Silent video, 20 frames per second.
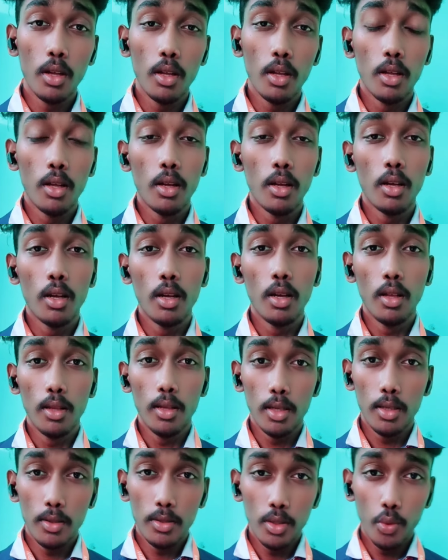uh,
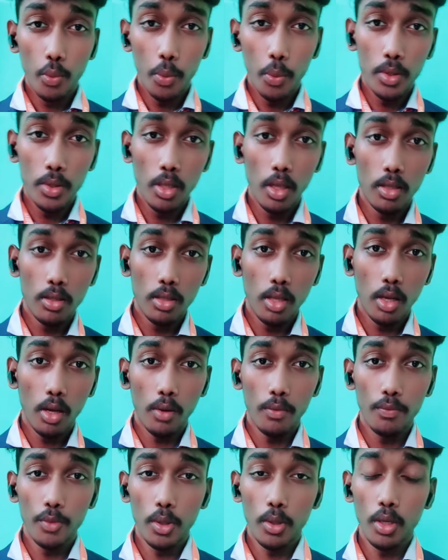reinforces
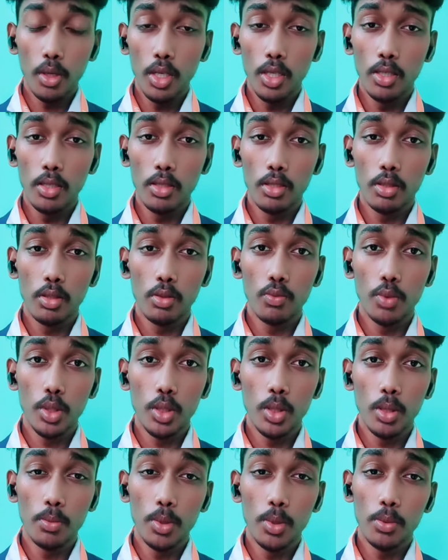employee
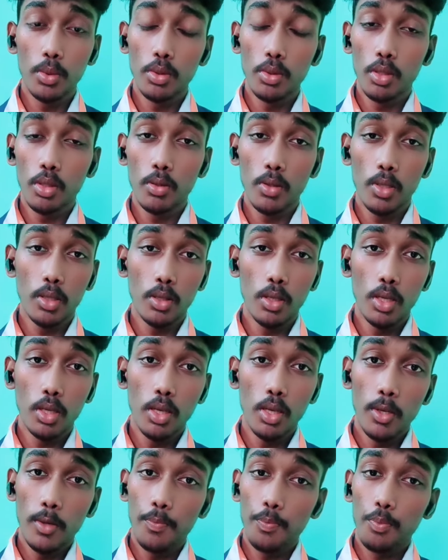comfort and safety,
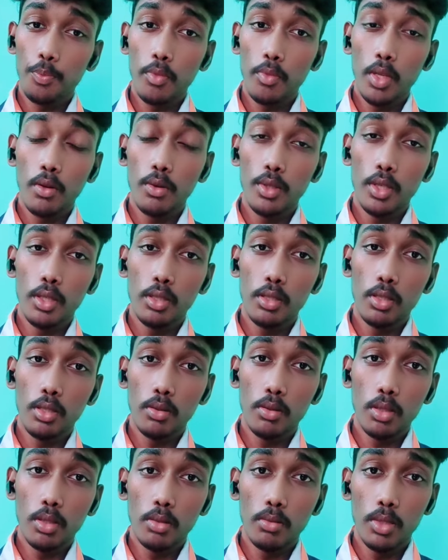features
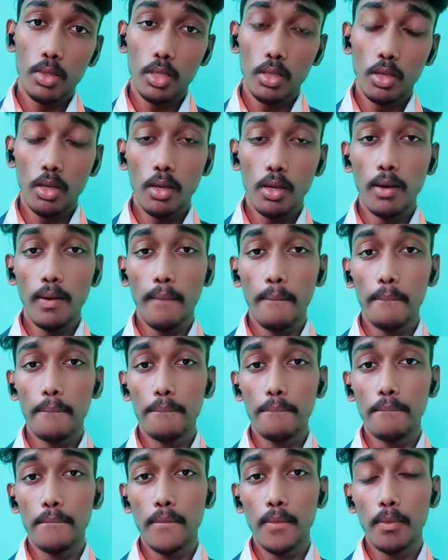visible,
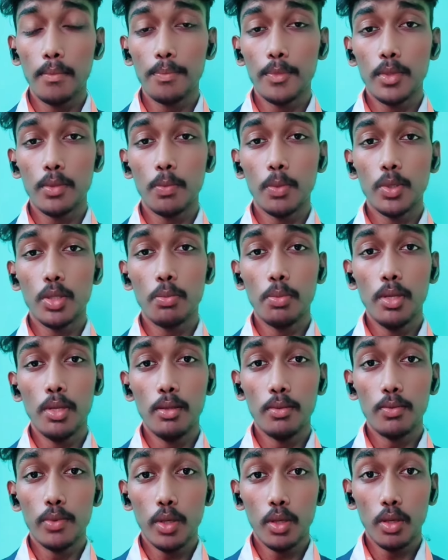uh,
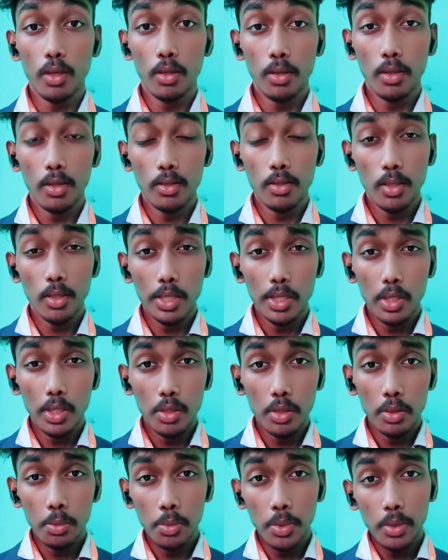responsive,
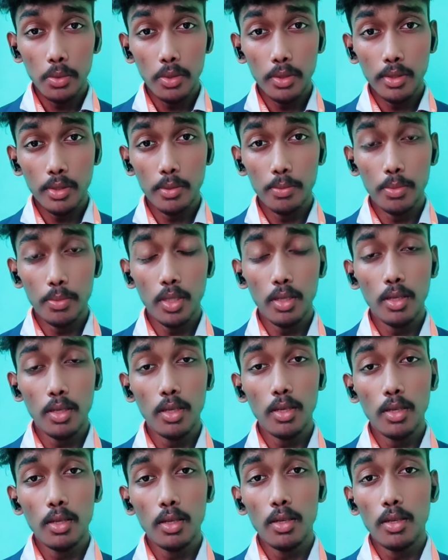trustworthy leadership,
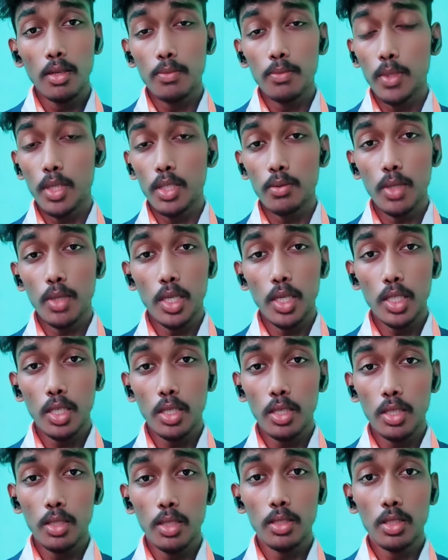help
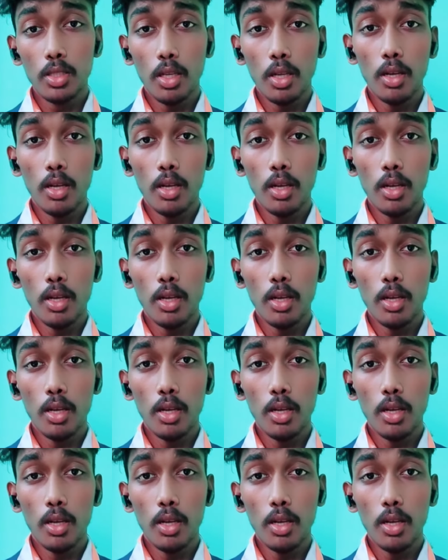employees